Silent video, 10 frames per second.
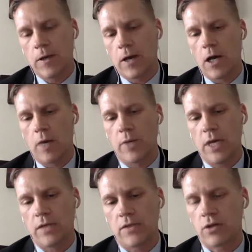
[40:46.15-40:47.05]
Um,
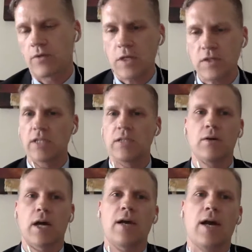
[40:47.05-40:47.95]
and certain things I do,
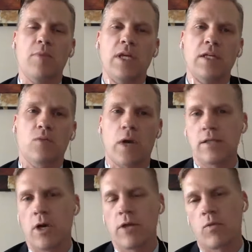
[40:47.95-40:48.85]
I, I meet twice a
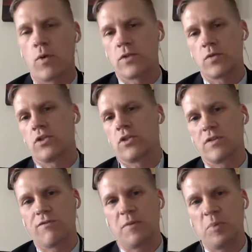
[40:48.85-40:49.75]
month, once with just
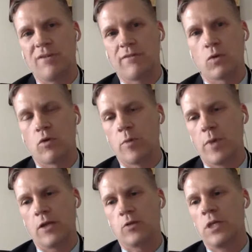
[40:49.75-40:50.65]
the VP of Enrollment
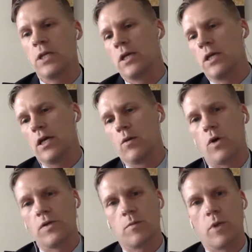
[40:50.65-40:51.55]
Management, and
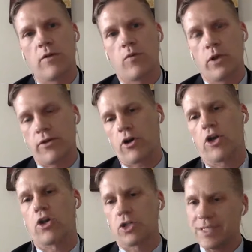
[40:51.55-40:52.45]
once a month with
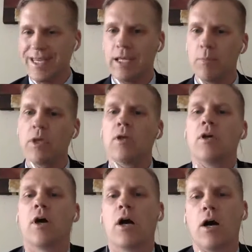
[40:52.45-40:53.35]
her team.
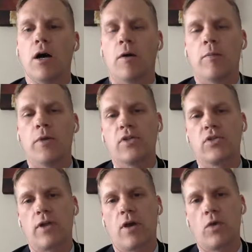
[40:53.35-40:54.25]
Um,
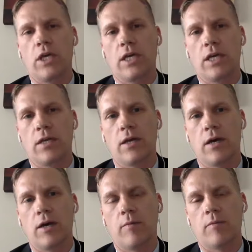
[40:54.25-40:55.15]
so that we can
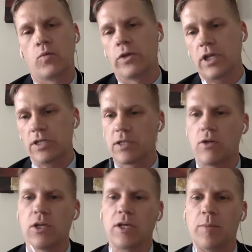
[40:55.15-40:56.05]
um, really continue
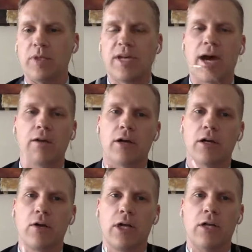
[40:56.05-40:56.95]
to keep a dialogue
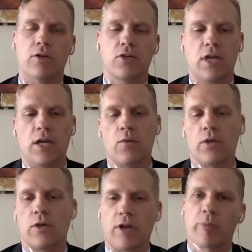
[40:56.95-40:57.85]
going and understanding where
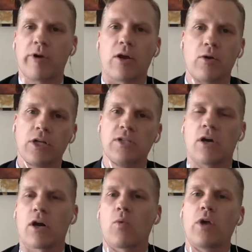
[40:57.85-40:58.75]
their priorities
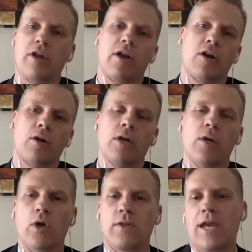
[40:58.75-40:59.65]
are, where they're going,
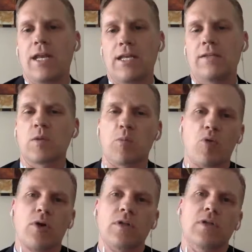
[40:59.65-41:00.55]
what they need
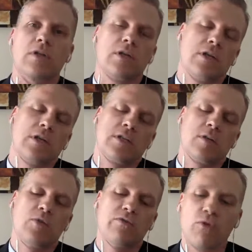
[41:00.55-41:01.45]
support to, to
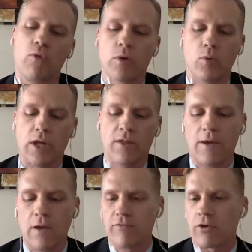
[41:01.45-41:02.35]
move forward with,
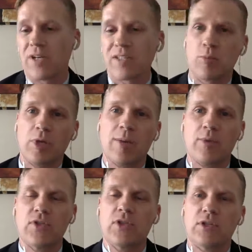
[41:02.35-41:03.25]
for us to be able
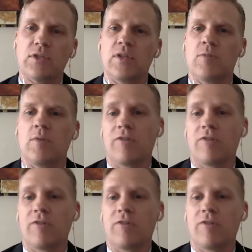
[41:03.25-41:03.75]
to, to give